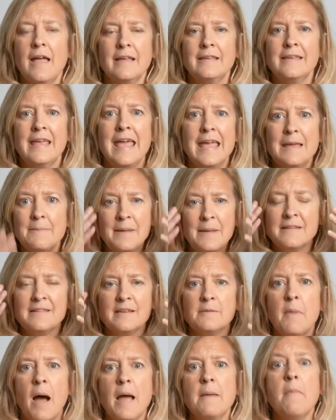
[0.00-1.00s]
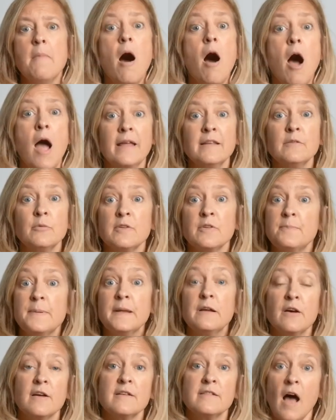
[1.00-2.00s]
came into my mind was
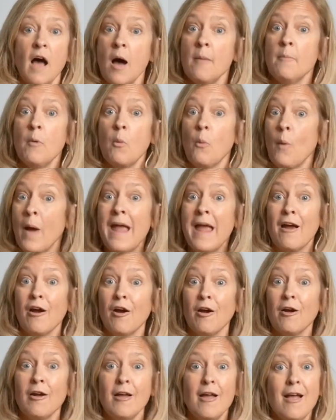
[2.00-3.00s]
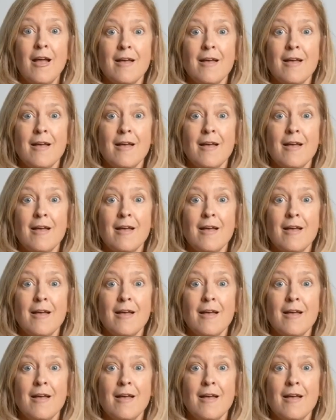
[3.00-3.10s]
because I'm aware